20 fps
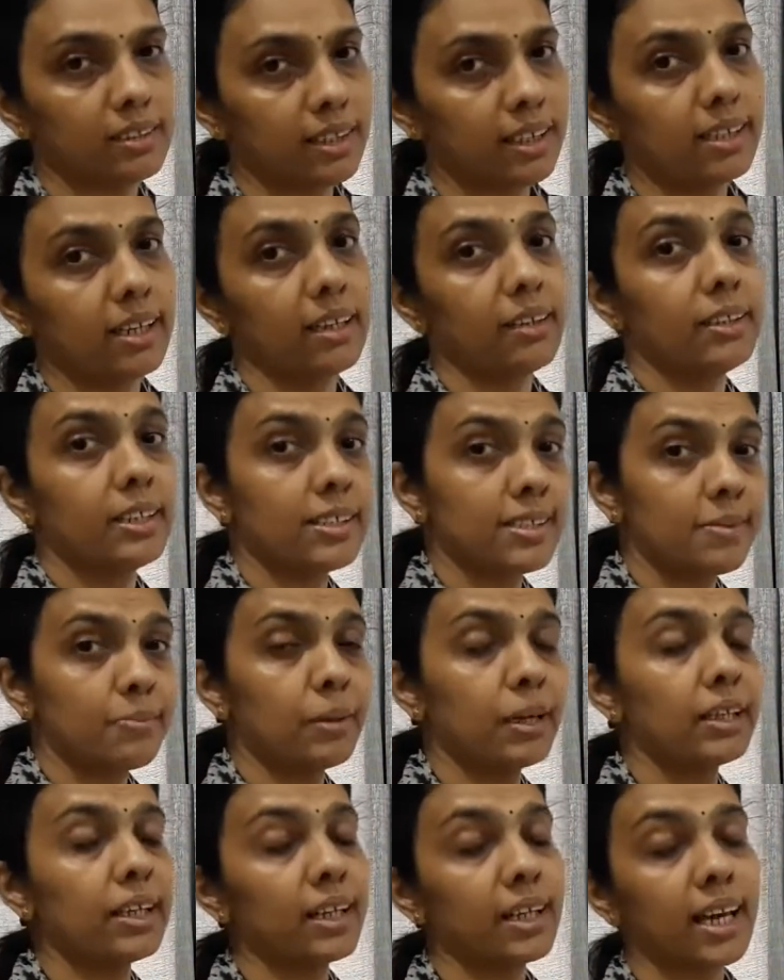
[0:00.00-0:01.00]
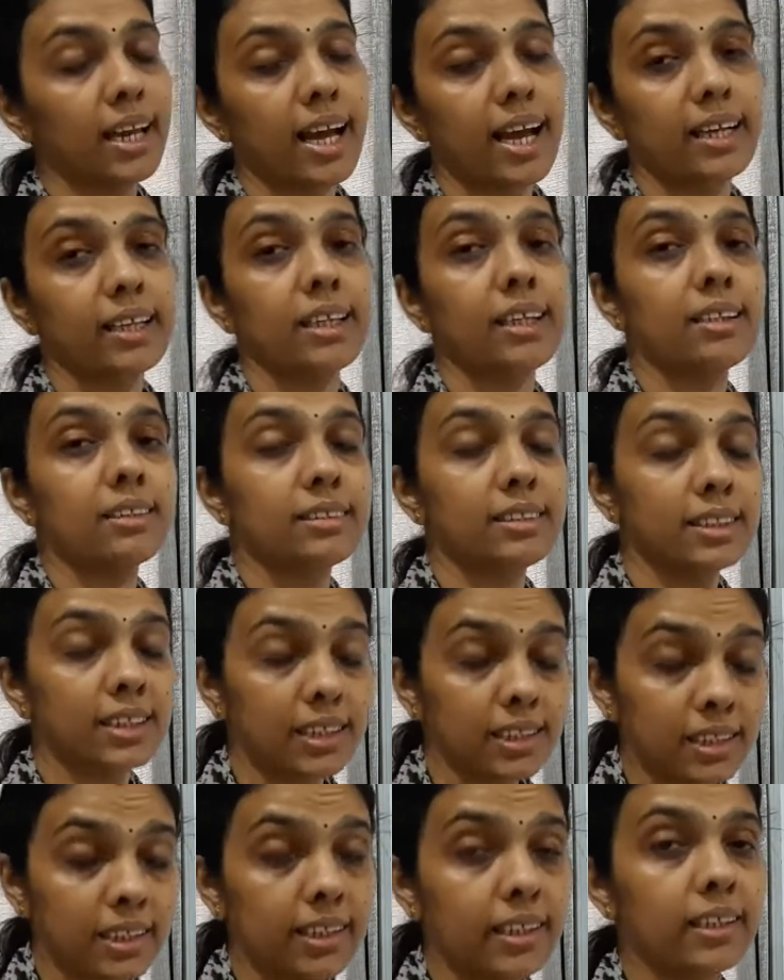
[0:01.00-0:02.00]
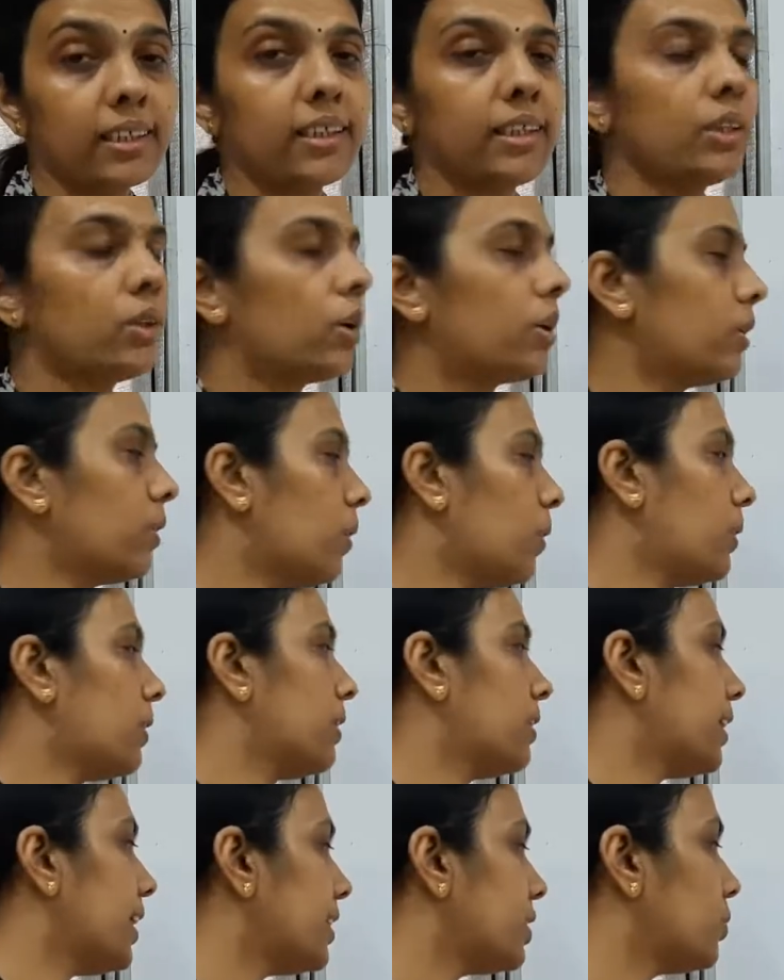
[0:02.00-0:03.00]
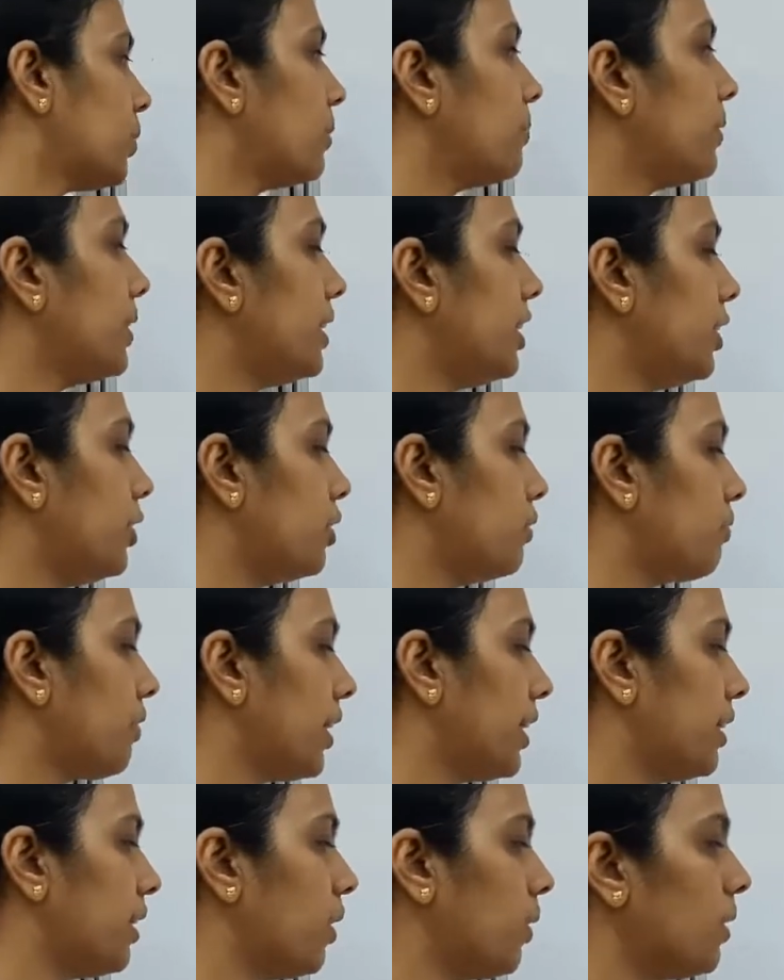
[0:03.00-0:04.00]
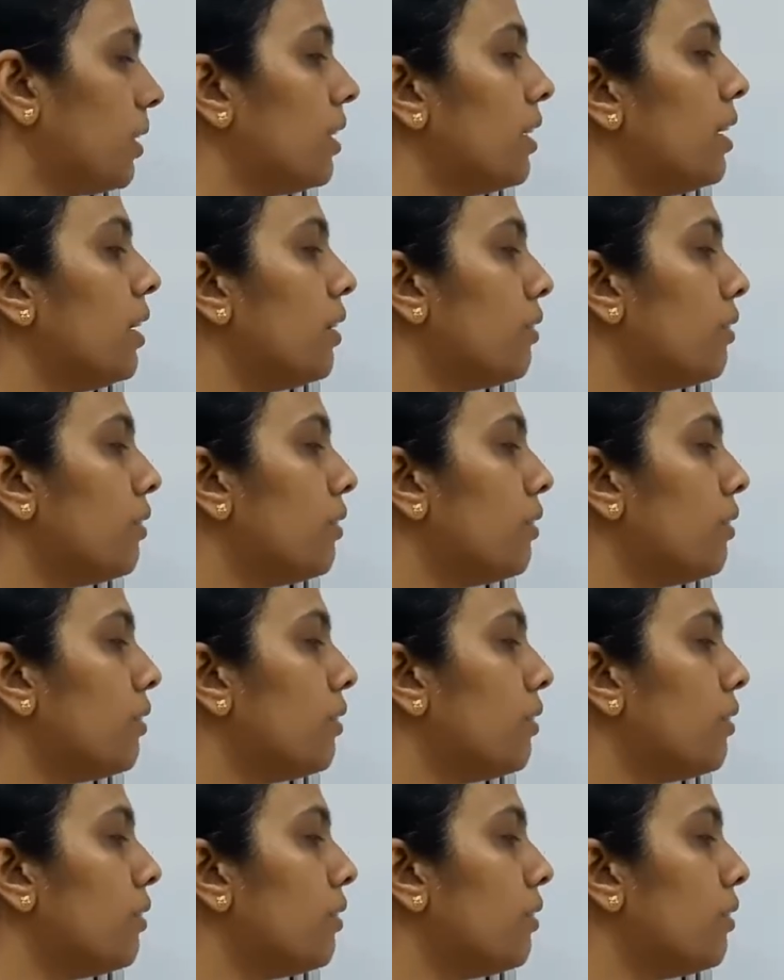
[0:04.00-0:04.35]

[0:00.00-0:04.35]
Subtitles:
that it is making an angle 30 degree or not. That one we need to find out.